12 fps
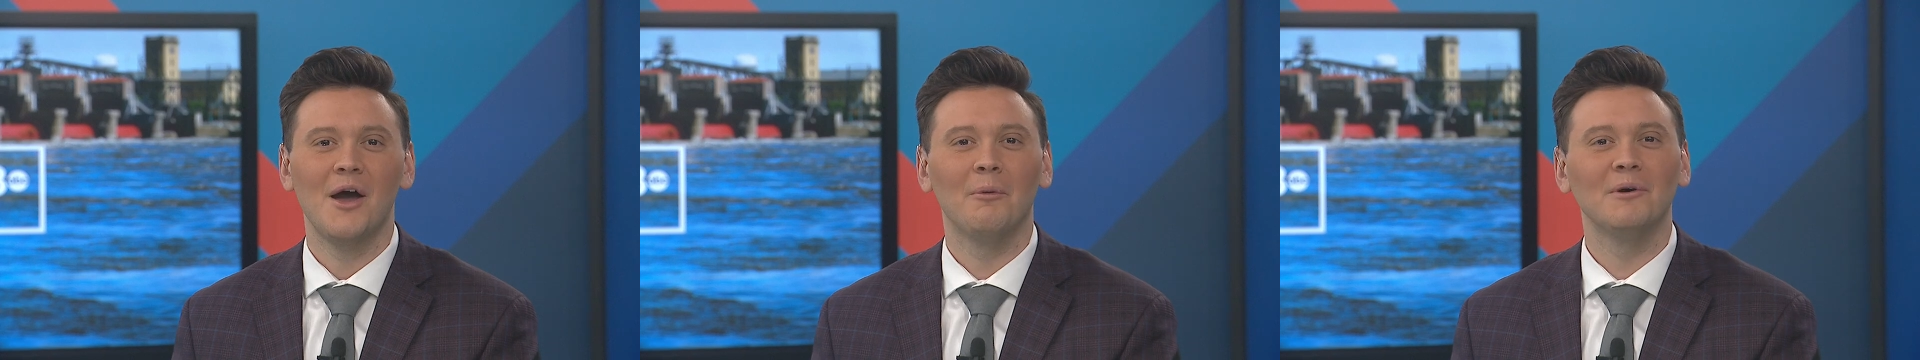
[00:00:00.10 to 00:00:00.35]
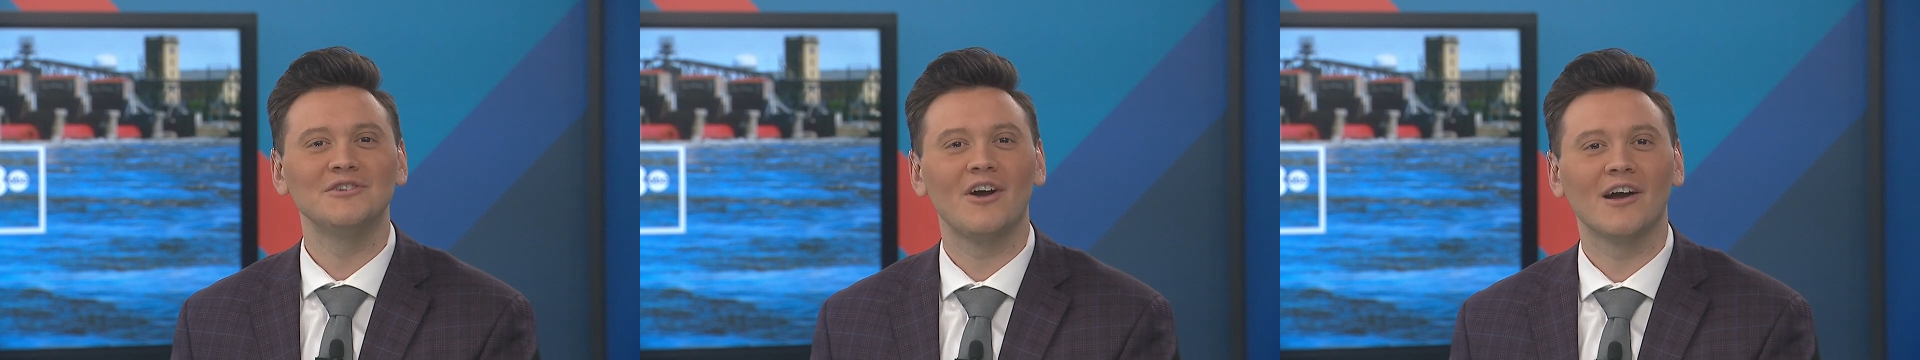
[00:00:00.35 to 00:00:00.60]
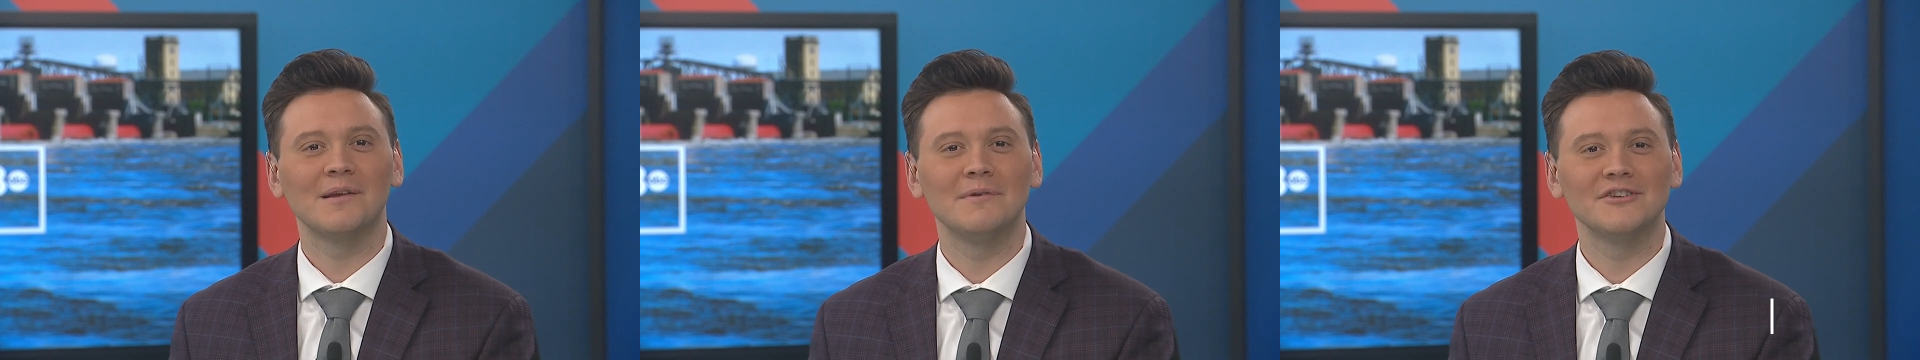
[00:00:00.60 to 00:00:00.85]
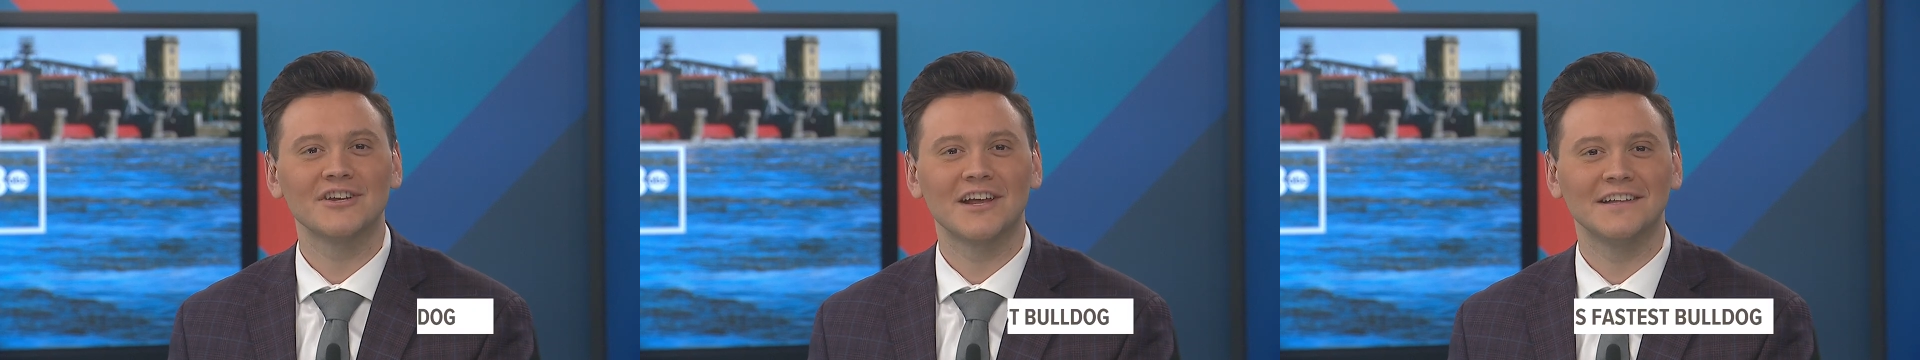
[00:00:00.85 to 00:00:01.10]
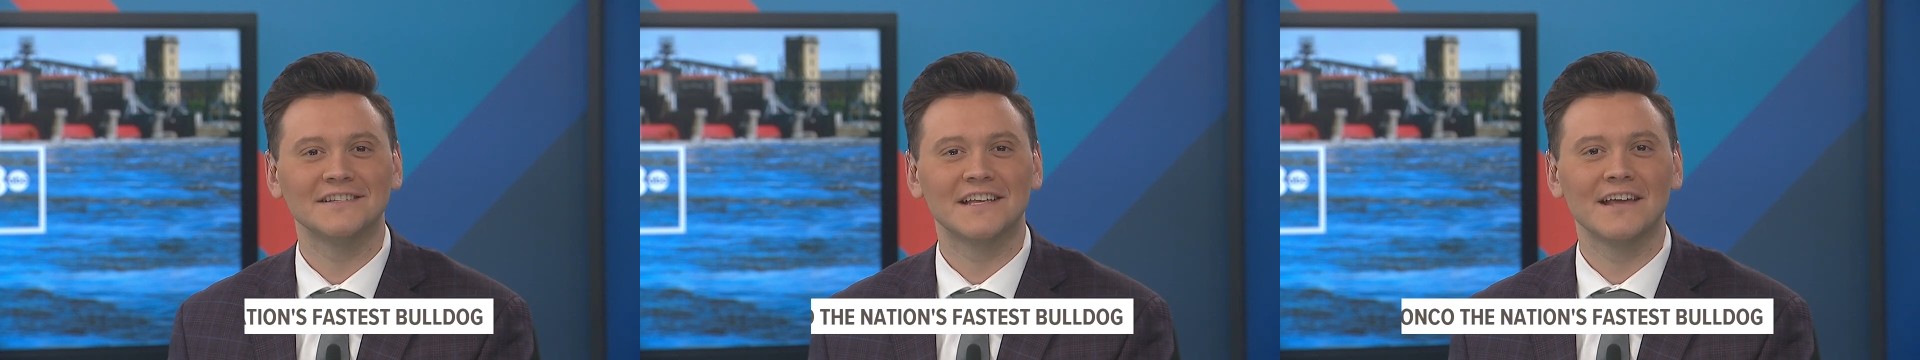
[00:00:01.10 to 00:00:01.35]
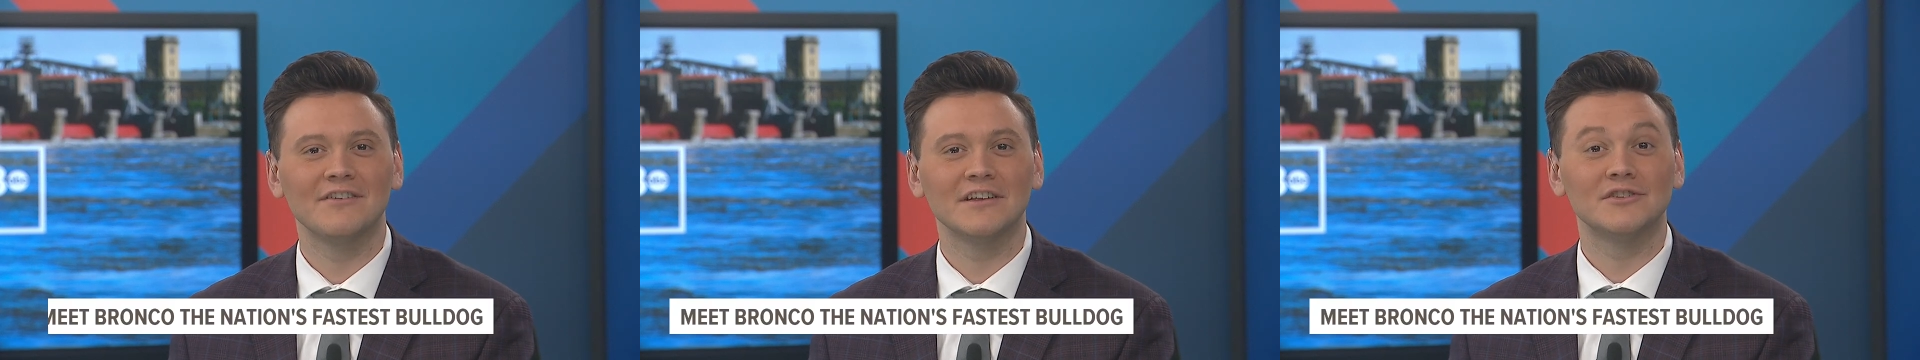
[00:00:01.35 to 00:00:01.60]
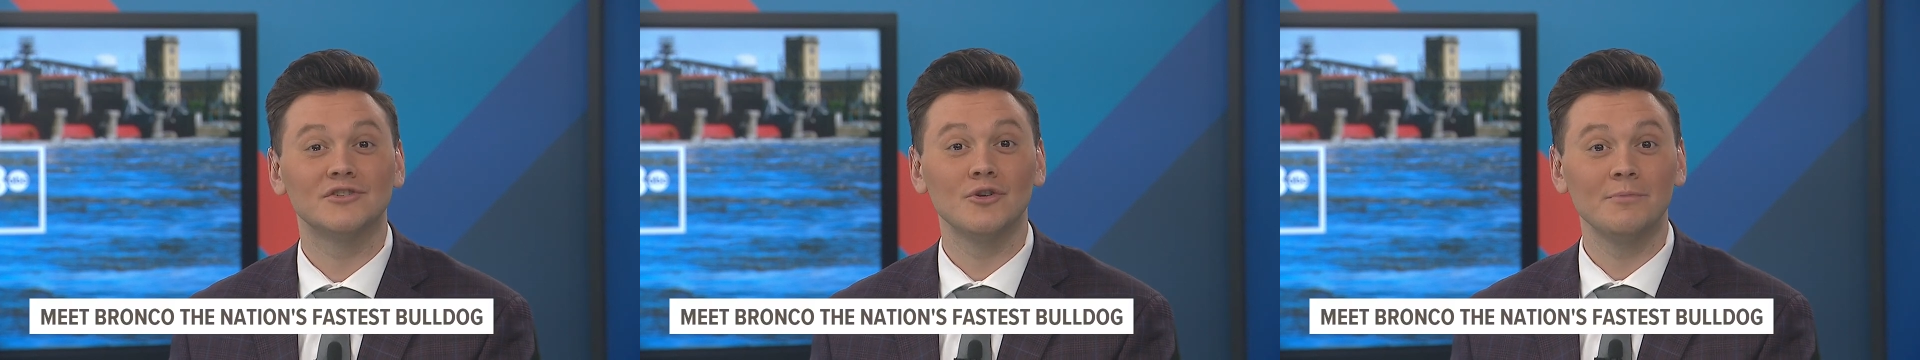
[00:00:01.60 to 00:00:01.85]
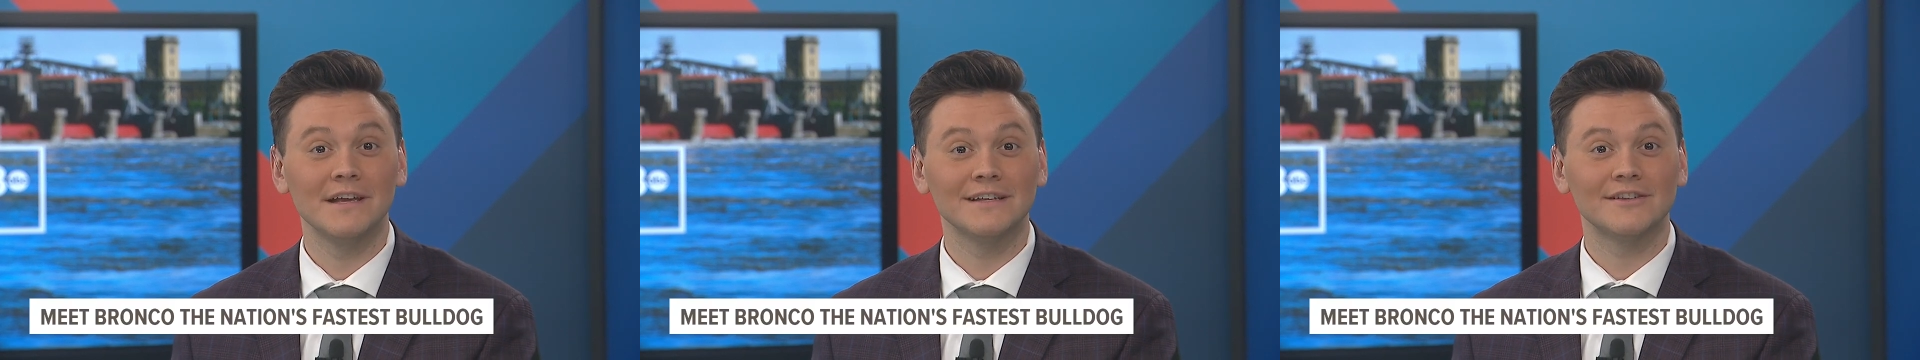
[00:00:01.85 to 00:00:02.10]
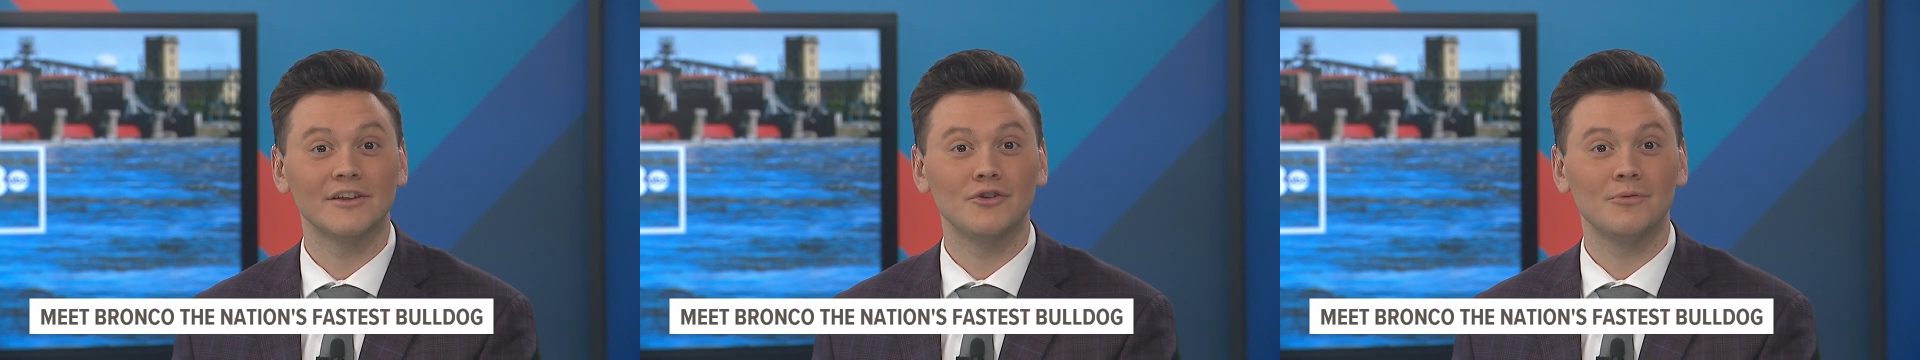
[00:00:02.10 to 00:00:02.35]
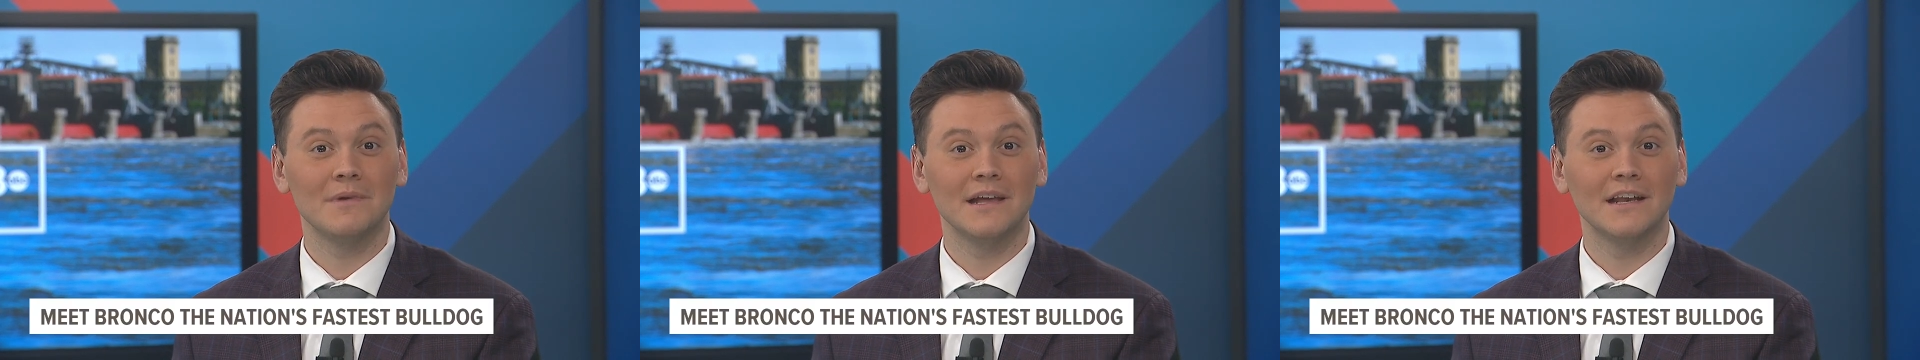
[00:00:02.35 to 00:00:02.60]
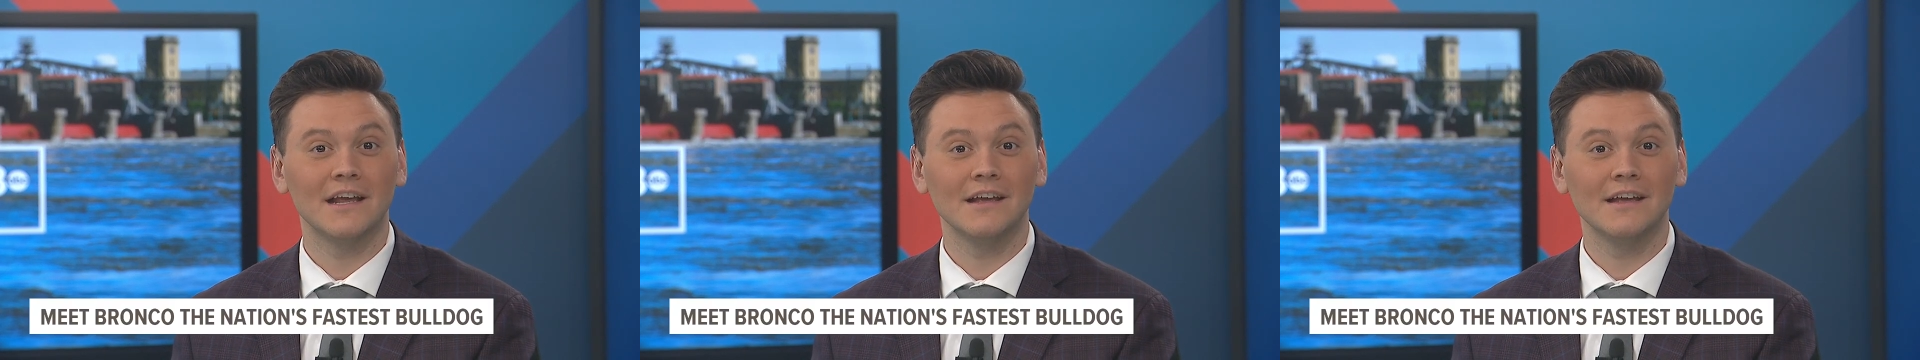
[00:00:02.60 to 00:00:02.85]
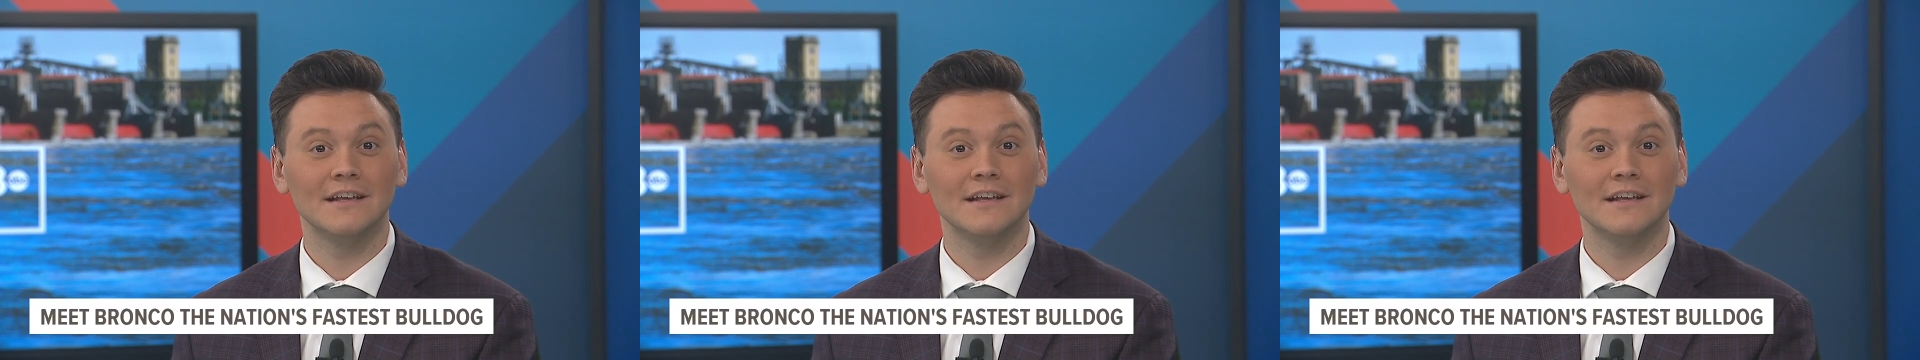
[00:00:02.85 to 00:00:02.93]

One dog in Michigan's giving Zoomies a new meaning.